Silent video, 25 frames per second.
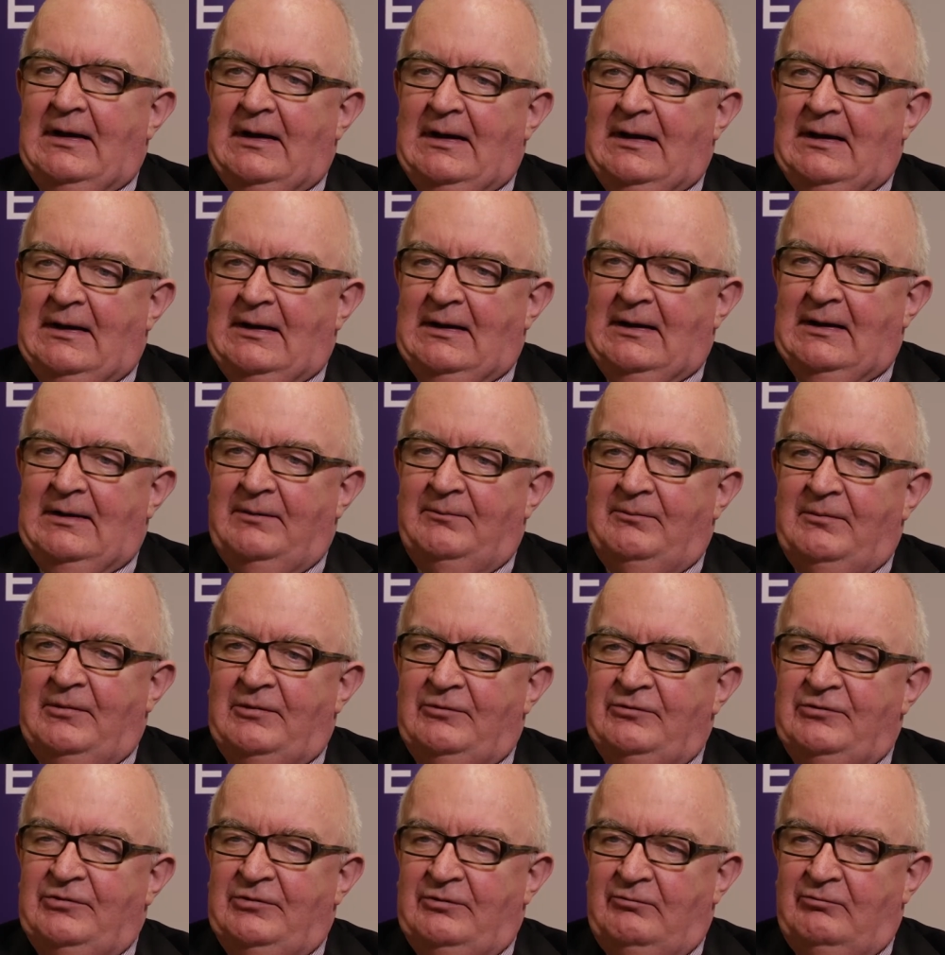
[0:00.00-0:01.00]

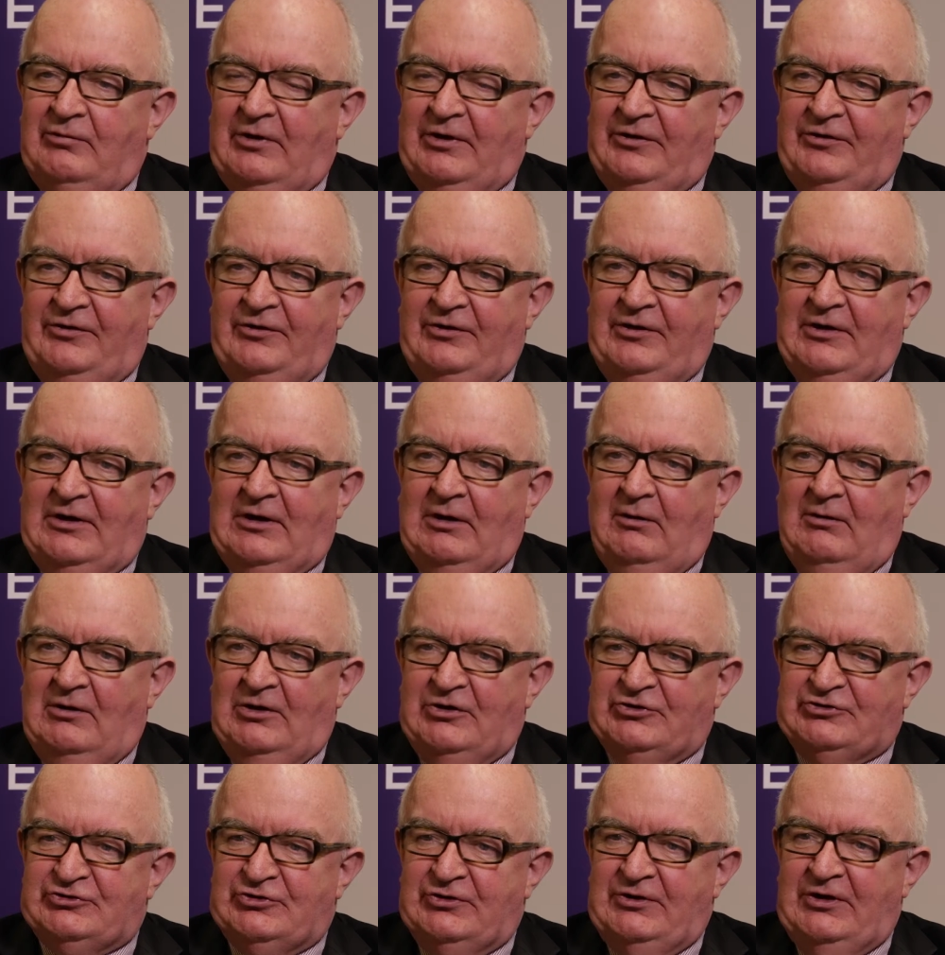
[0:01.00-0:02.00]
Rather than the
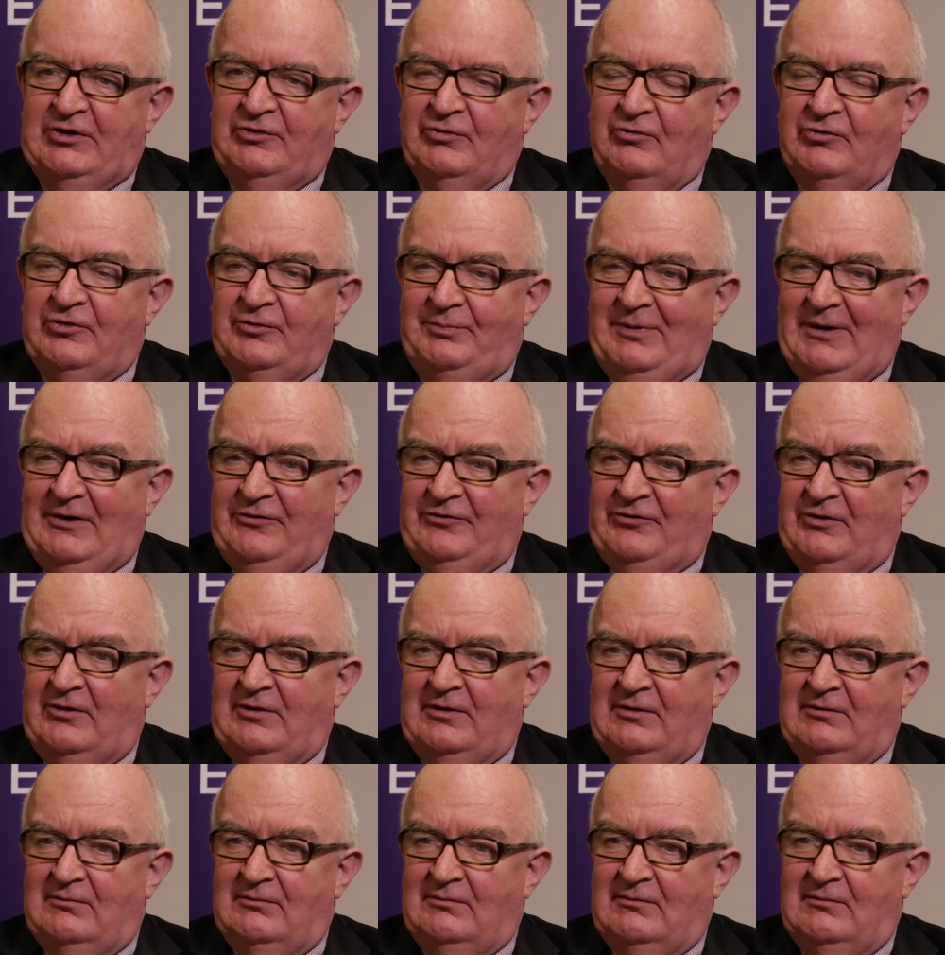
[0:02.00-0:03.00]
coalition. It all depends
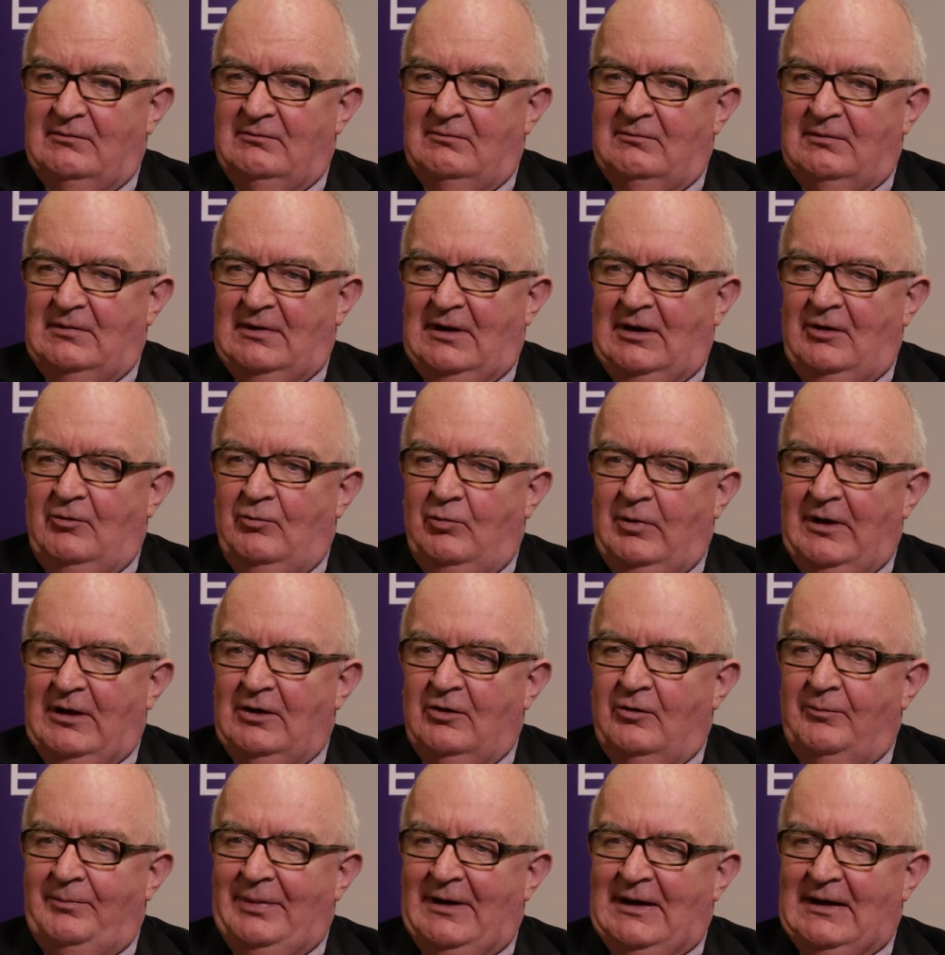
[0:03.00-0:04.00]
on how
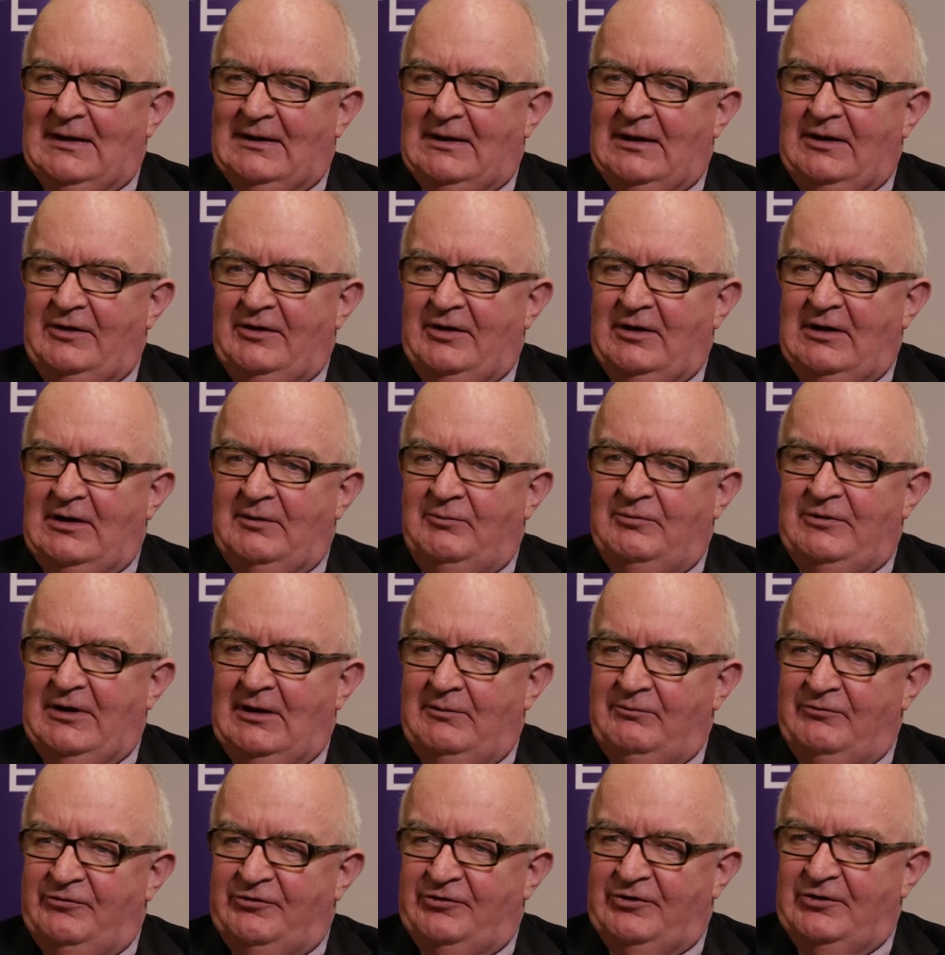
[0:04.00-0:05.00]
well or badly the Lib
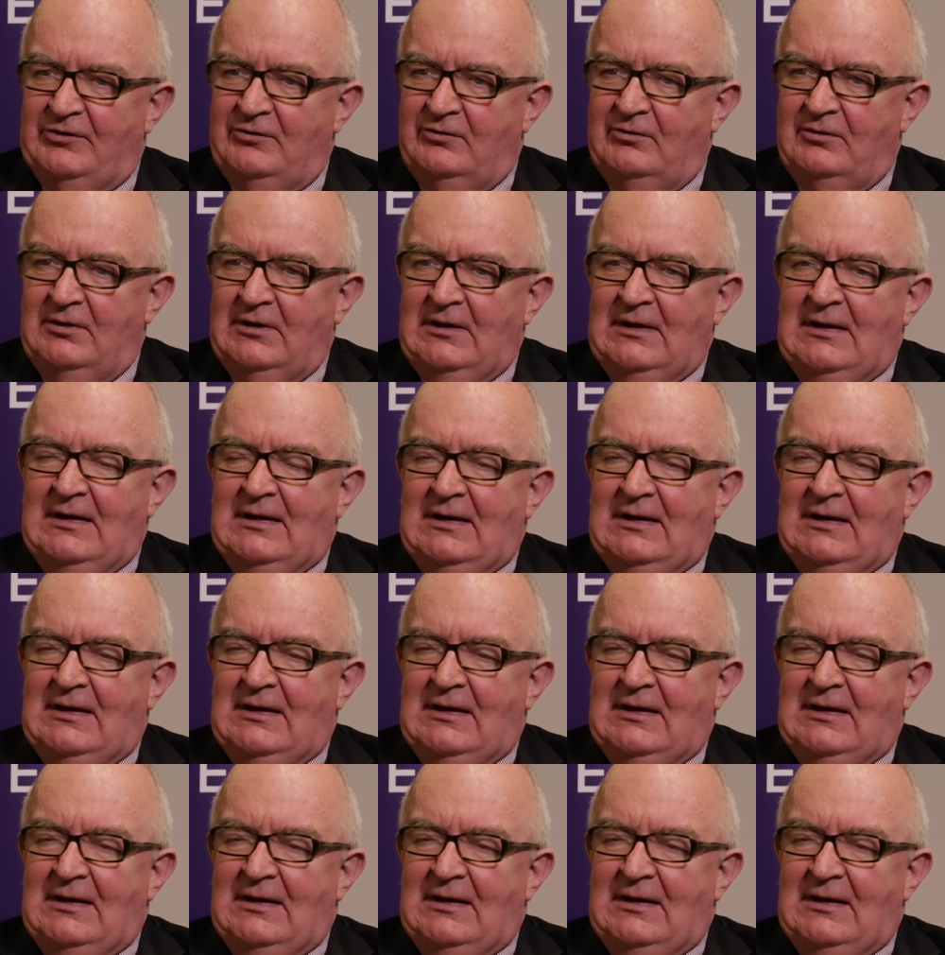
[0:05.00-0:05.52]
Dems do.